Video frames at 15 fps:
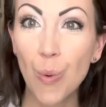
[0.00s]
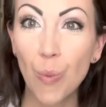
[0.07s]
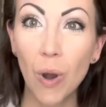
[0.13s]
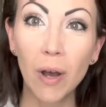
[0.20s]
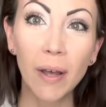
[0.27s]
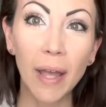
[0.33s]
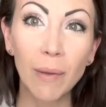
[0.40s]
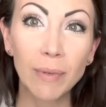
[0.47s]

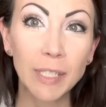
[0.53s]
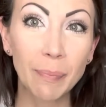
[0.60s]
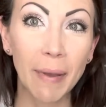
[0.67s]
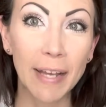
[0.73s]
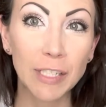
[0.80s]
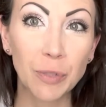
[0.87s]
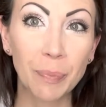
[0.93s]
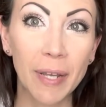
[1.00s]
While I was
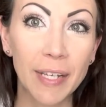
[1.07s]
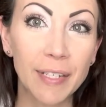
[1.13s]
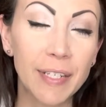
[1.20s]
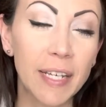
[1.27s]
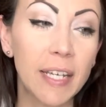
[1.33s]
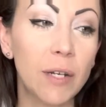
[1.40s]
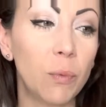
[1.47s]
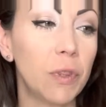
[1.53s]
batch
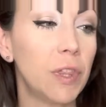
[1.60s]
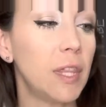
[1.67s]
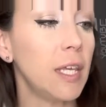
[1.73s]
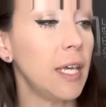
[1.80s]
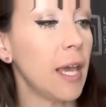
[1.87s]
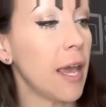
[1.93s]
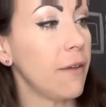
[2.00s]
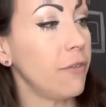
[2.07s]
painting with
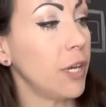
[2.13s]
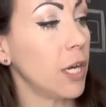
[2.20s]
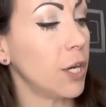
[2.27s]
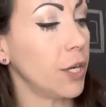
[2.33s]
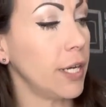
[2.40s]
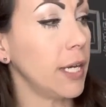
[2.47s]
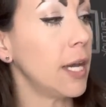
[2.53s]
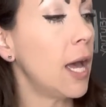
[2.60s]
the
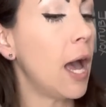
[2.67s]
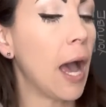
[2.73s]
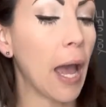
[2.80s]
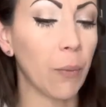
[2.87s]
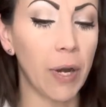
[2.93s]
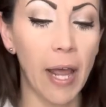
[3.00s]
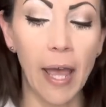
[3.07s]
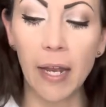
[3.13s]
aviary, I
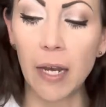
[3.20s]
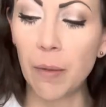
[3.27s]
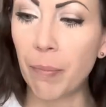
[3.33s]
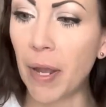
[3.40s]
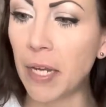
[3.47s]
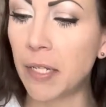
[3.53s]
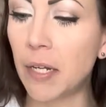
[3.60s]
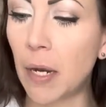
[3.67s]
went ahead and
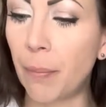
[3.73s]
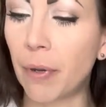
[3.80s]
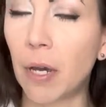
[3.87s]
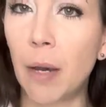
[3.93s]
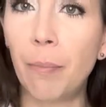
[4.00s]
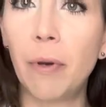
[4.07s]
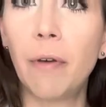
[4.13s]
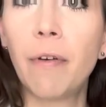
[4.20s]
painted up a
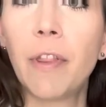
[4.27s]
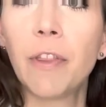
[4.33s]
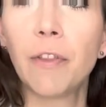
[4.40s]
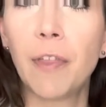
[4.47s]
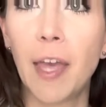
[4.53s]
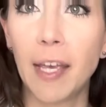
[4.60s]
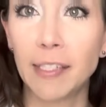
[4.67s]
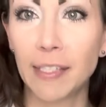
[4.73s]
couple of other
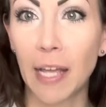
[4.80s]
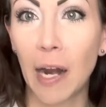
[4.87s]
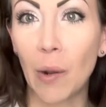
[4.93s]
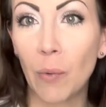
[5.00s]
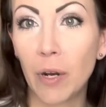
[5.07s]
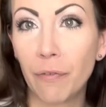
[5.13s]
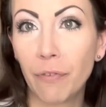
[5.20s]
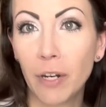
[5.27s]
things that I
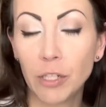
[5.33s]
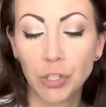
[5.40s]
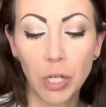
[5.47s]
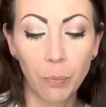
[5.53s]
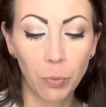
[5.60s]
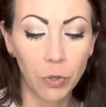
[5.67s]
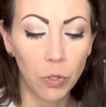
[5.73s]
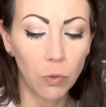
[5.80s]
want to finish
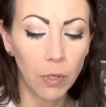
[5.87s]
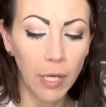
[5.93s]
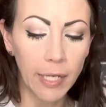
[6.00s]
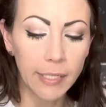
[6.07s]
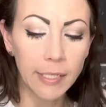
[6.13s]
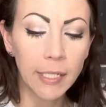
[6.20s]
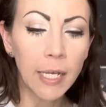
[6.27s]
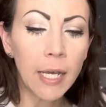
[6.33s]
up with you
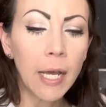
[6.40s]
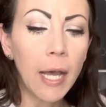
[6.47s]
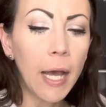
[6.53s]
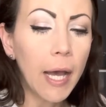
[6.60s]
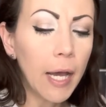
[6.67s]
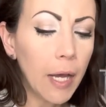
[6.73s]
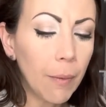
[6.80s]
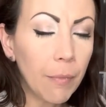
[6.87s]
guys.
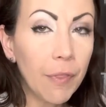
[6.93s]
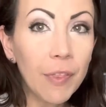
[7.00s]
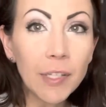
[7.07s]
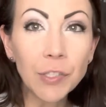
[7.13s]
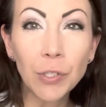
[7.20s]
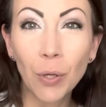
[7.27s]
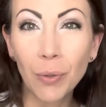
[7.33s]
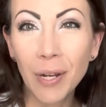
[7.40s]

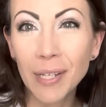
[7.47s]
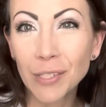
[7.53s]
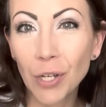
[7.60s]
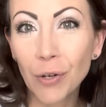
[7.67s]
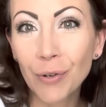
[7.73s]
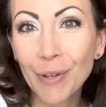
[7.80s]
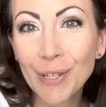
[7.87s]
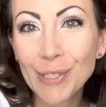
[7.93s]
This tote has
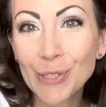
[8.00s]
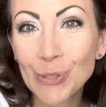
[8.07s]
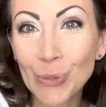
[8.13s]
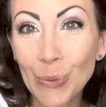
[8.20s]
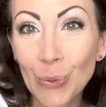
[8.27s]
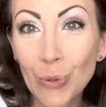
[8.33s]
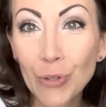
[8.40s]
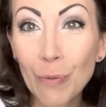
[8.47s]
already
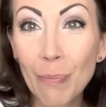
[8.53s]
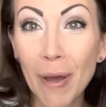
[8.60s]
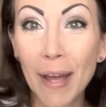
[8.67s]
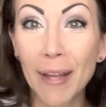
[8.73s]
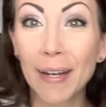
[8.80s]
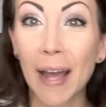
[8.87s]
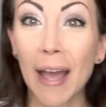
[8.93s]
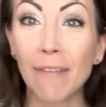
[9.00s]
sold,
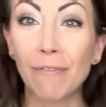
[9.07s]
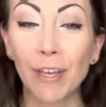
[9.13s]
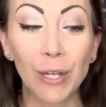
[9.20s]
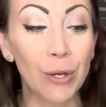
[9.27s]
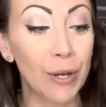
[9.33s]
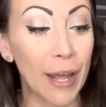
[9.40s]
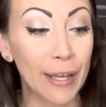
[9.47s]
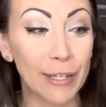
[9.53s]
but I
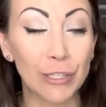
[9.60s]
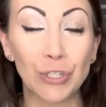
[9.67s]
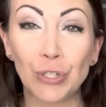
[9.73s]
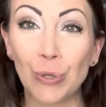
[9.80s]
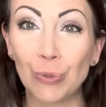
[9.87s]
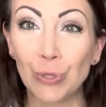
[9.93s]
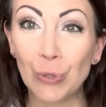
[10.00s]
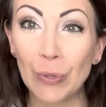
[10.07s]
figured I could
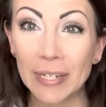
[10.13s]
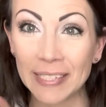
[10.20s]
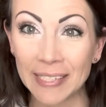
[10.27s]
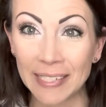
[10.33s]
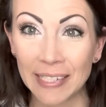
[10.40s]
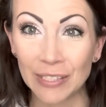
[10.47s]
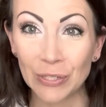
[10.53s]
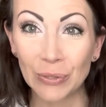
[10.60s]
show you a
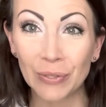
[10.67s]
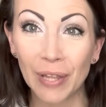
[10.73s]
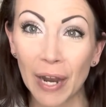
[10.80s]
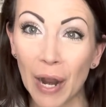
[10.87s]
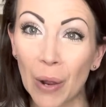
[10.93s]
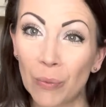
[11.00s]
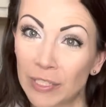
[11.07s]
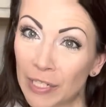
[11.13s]
stencil that
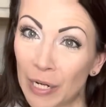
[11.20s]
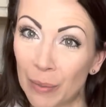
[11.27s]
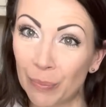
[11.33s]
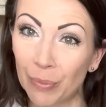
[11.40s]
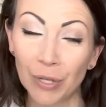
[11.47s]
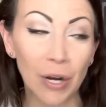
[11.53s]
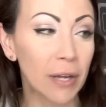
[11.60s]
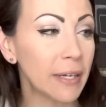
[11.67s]
I was going to
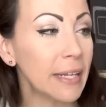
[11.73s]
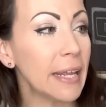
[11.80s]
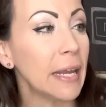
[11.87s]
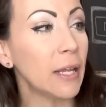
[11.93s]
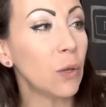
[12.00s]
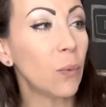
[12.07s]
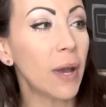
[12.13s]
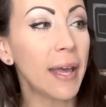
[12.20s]
put on it
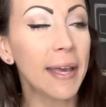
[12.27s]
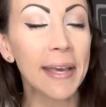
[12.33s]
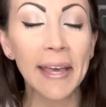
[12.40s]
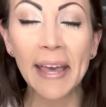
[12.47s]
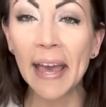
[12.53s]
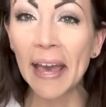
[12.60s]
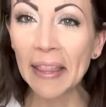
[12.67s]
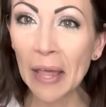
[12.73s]
anyway.
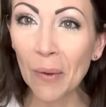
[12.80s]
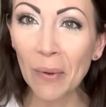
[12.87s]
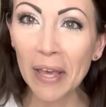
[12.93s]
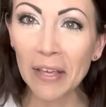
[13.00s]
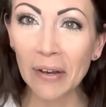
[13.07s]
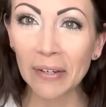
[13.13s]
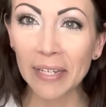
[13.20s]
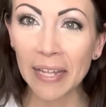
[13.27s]
And that way
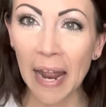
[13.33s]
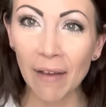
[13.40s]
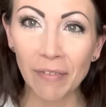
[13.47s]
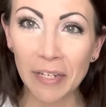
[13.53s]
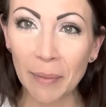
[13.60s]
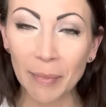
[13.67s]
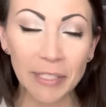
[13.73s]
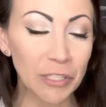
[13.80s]
y'all could have a
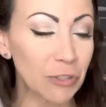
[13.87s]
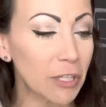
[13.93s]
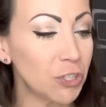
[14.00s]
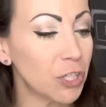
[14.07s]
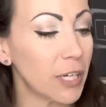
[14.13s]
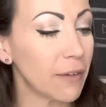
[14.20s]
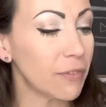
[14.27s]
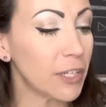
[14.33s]

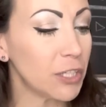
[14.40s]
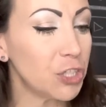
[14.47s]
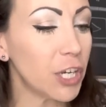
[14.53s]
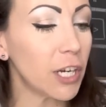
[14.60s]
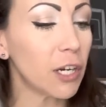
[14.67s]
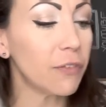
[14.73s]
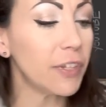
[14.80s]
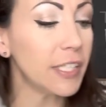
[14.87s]
demonstration of the
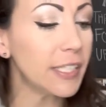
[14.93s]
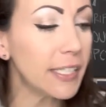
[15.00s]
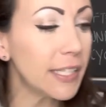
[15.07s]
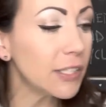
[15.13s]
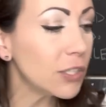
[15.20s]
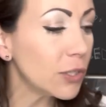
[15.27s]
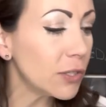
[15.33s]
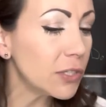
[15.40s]
JRV
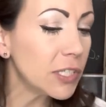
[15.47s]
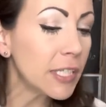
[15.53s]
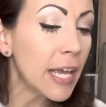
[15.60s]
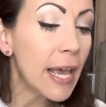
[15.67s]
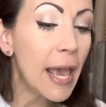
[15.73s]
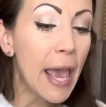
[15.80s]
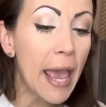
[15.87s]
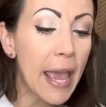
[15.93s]
stencils.
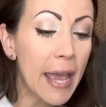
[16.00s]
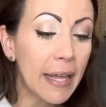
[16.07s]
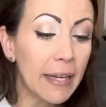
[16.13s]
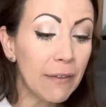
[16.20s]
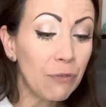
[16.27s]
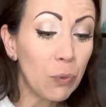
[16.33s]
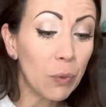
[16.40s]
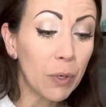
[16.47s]
And
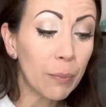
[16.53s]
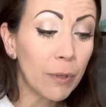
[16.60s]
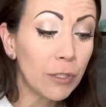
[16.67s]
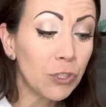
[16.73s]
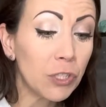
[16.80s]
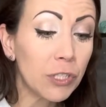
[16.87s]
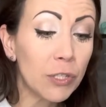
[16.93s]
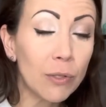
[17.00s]
if you want to
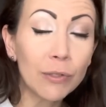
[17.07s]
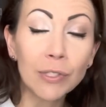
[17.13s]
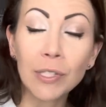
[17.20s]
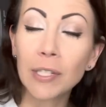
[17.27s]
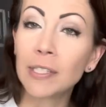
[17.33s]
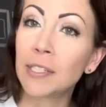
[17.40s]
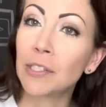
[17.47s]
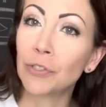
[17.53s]
purchase those to
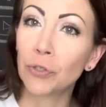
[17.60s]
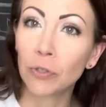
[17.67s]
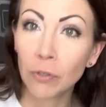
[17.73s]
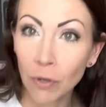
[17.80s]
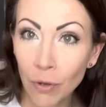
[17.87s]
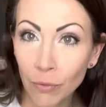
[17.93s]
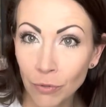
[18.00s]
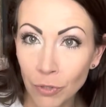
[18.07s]
stencil your
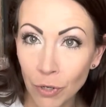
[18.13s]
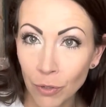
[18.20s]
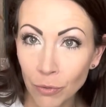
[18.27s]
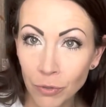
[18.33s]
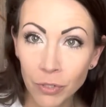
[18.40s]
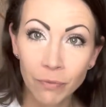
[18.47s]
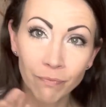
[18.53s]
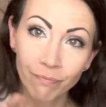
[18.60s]
own
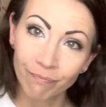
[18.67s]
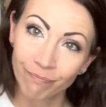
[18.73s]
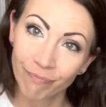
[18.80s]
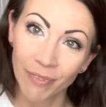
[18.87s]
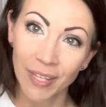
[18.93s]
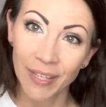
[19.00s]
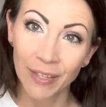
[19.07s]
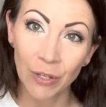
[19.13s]
tote,
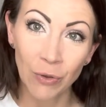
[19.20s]
you